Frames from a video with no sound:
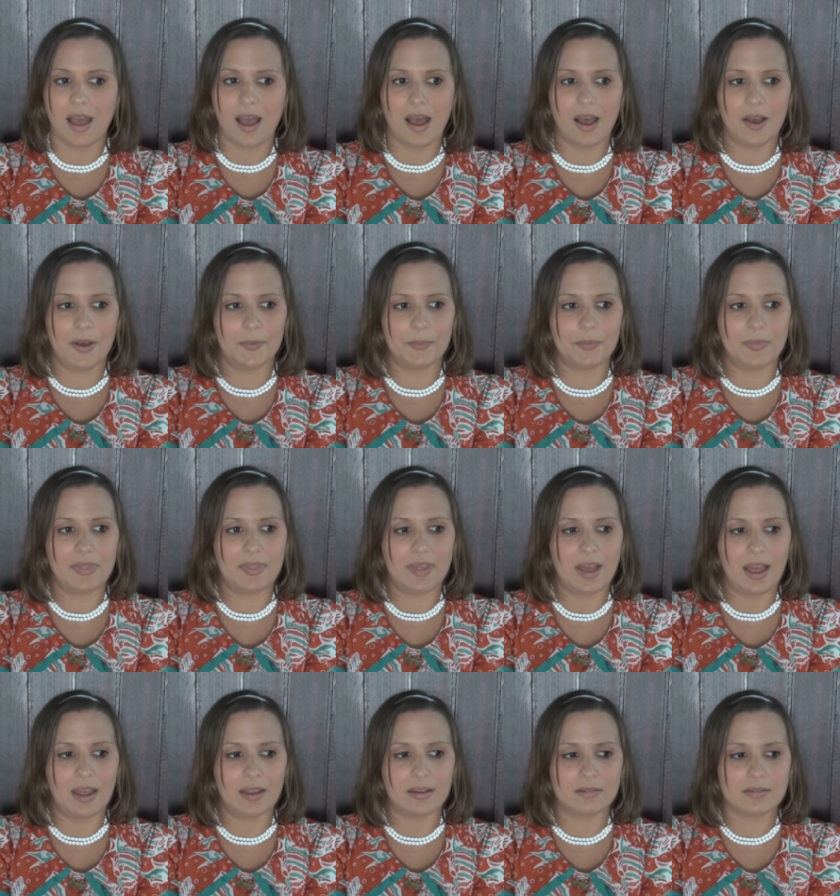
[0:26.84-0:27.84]
um,
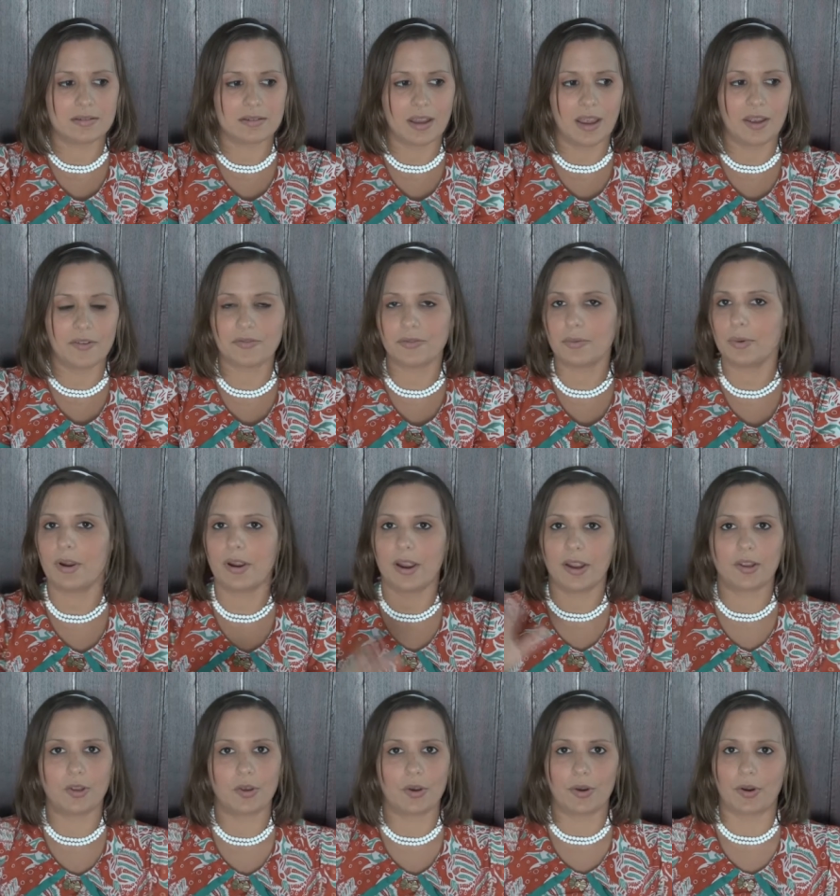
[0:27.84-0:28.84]
that everywhere
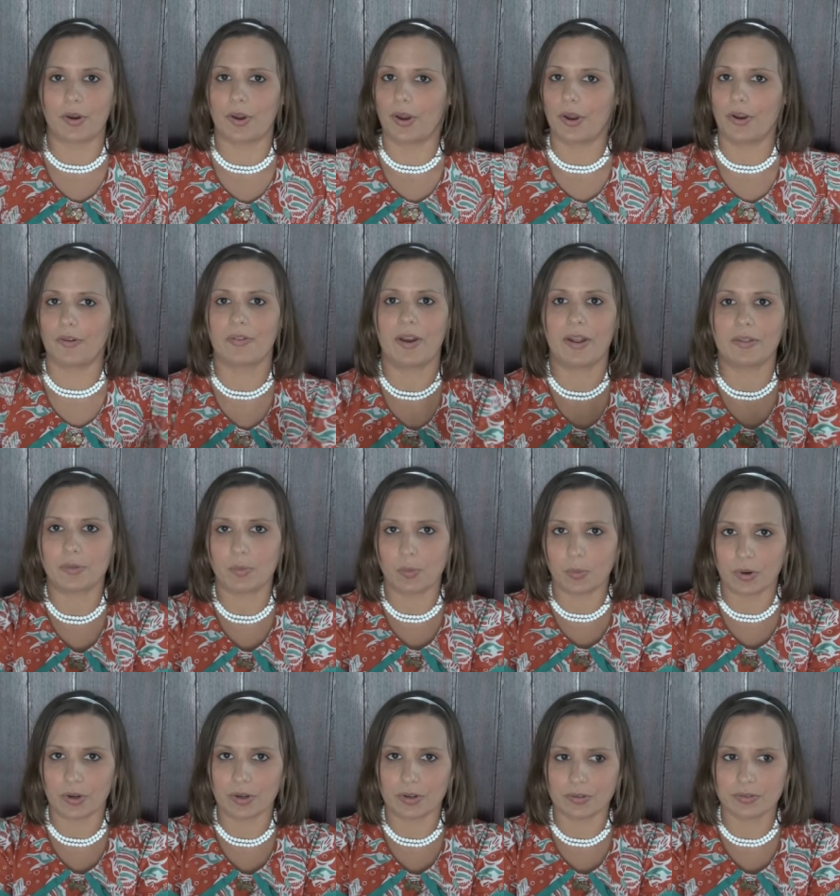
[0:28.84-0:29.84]
I go around the
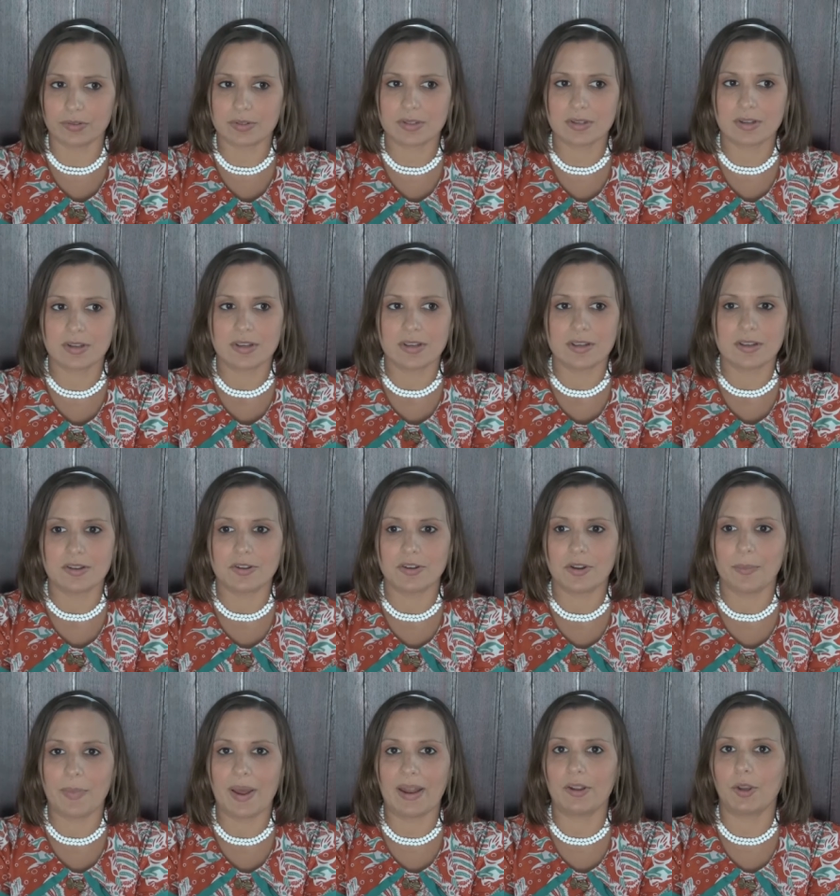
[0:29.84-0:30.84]
world
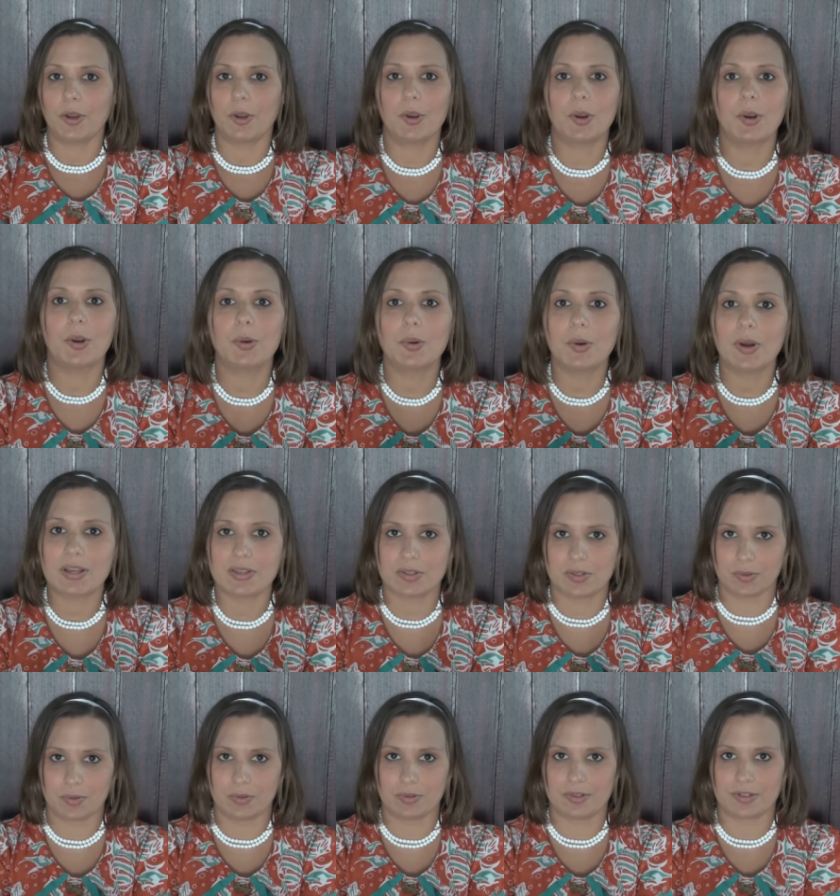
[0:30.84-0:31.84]
no matter who I
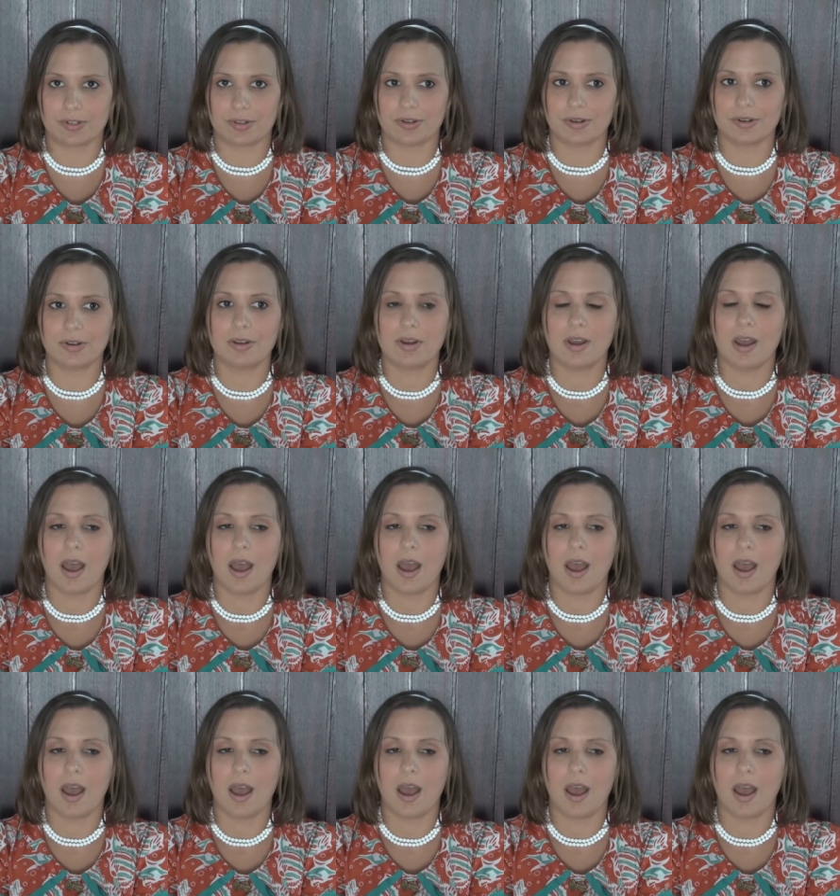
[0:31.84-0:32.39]
talk to,